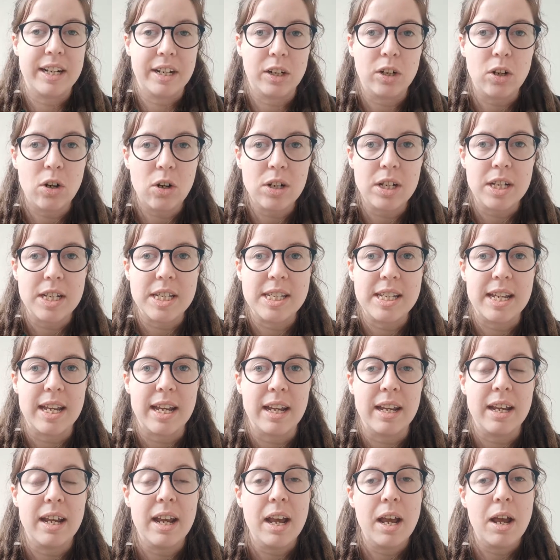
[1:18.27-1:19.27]
a
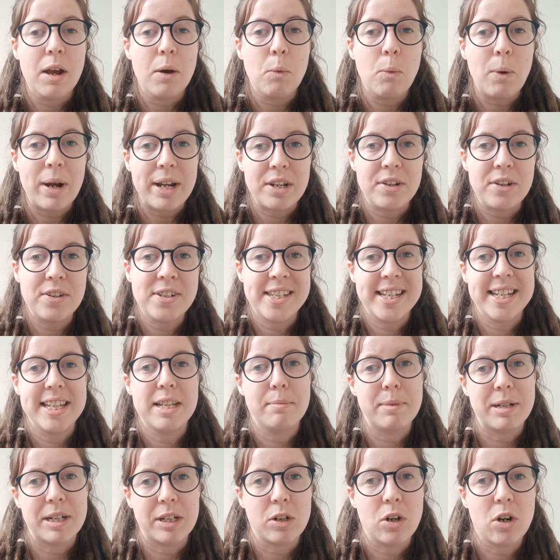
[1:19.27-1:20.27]
concert. When you see
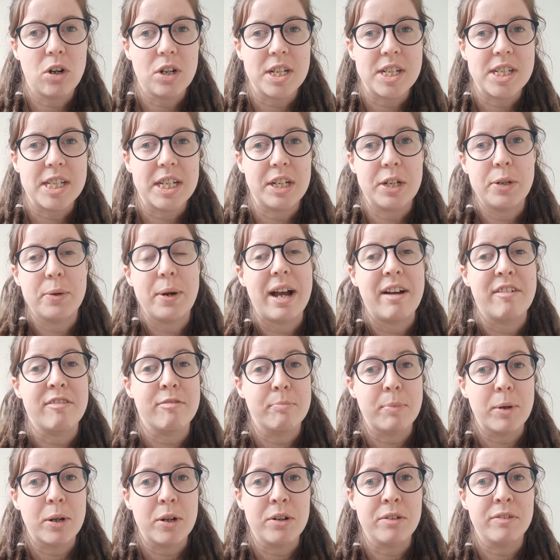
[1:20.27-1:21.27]
them in a concert, you
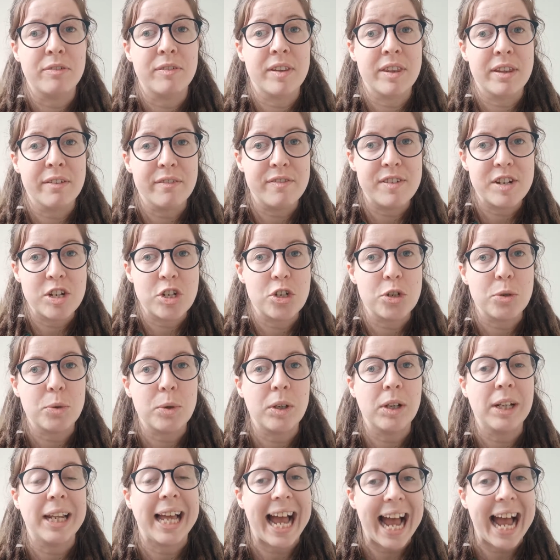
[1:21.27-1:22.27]
have both the
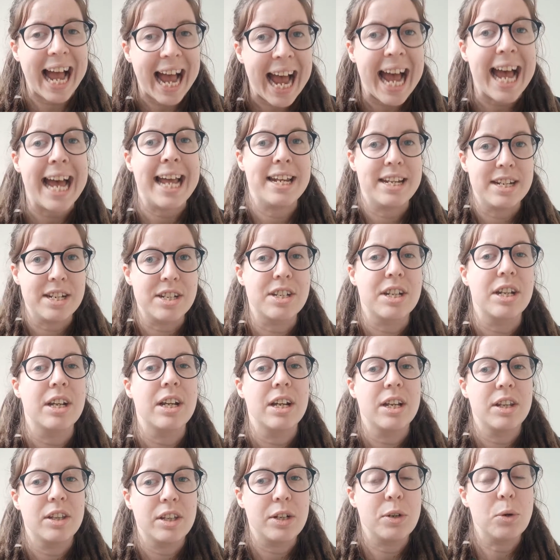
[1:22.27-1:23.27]
visual and
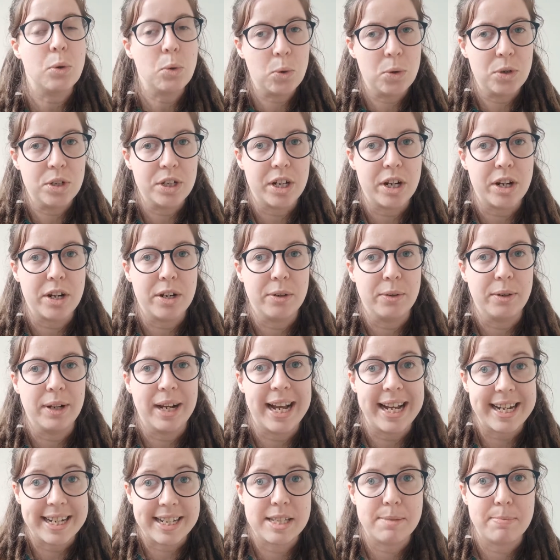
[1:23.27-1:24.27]
the audio
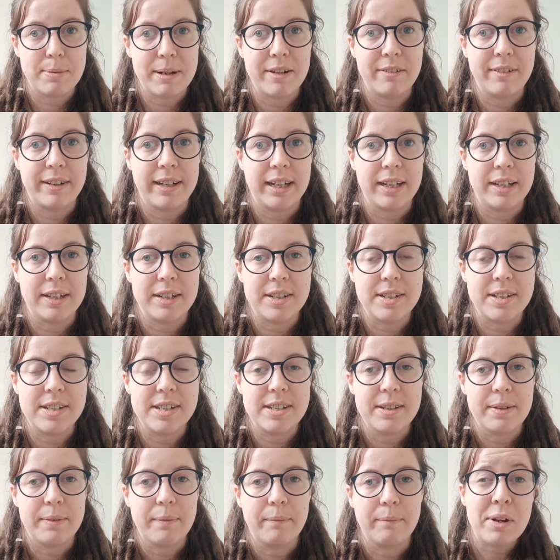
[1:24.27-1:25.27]

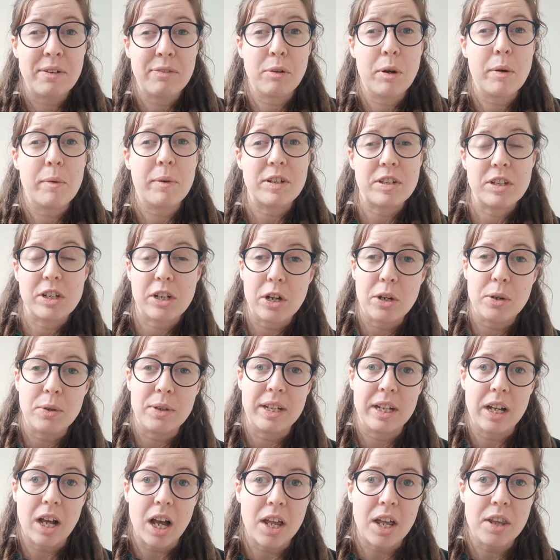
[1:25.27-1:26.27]
experience. If we were to go
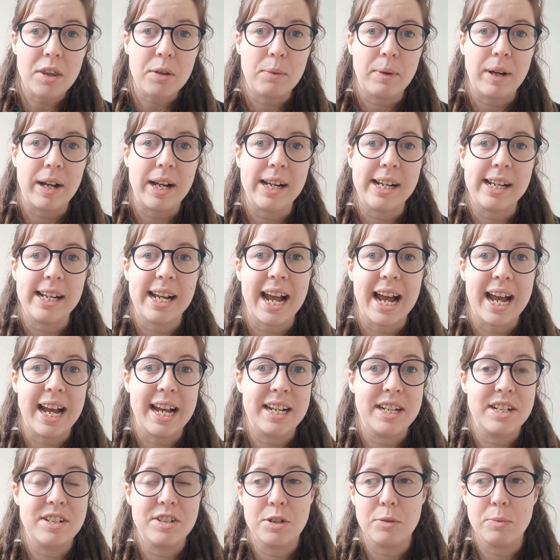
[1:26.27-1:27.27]
the other way
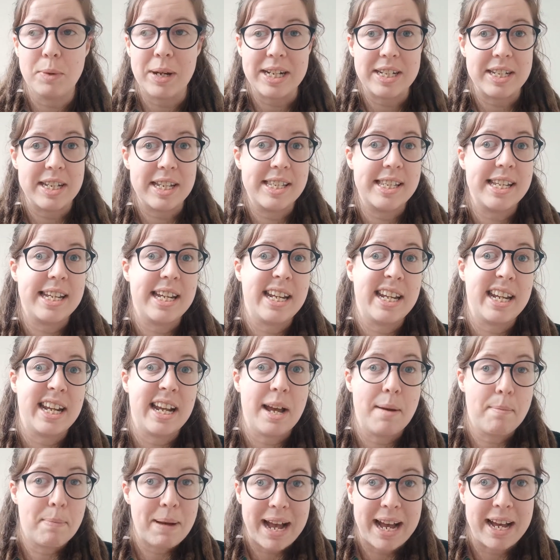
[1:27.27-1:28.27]
and you went to see
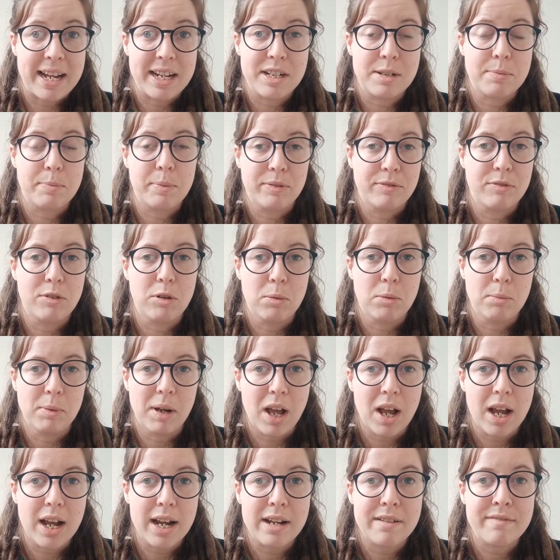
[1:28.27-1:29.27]
a band perform
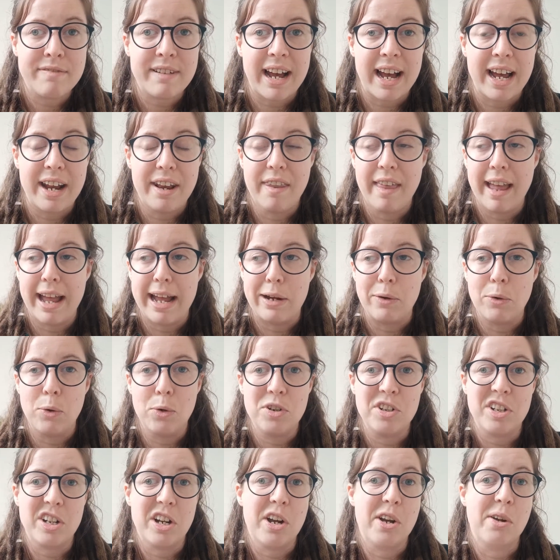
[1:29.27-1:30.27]
live and their
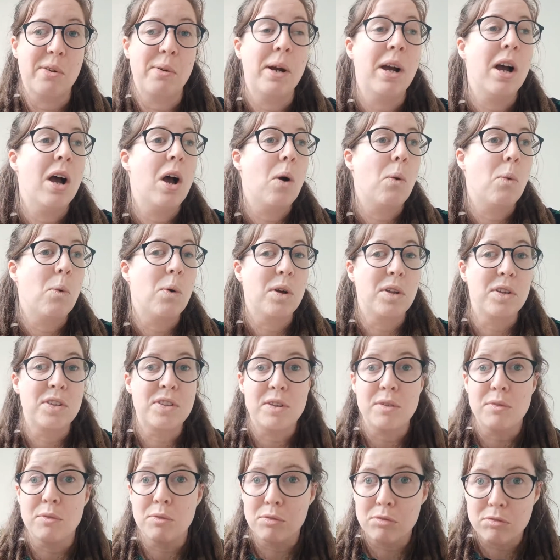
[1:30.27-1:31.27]
audio
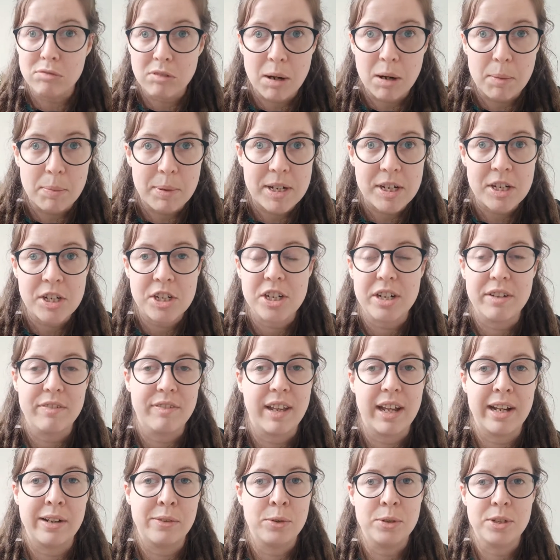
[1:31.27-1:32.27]
was rubbish, if
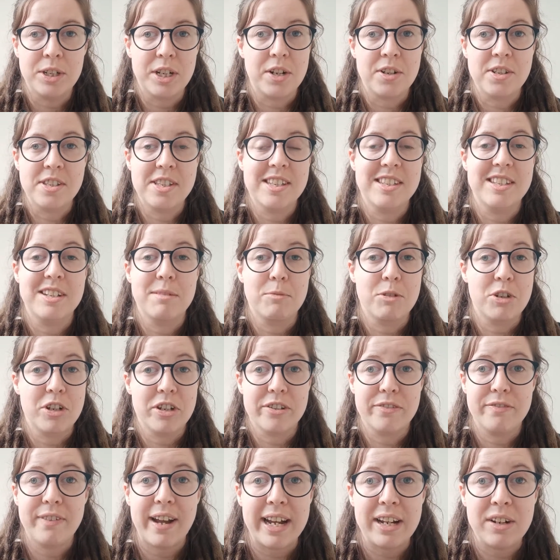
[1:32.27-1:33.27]
their audio system
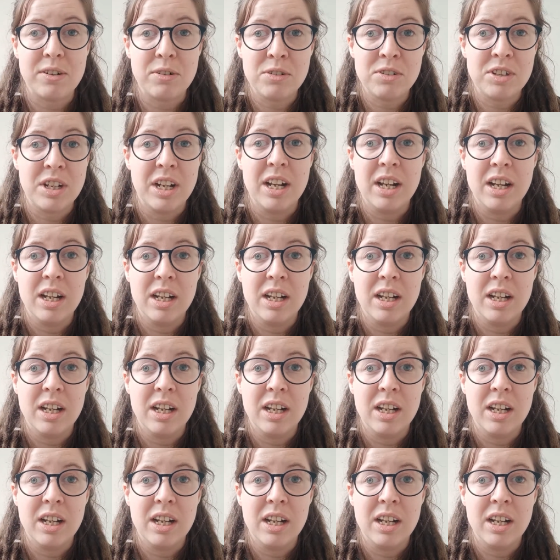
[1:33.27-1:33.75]
just failed,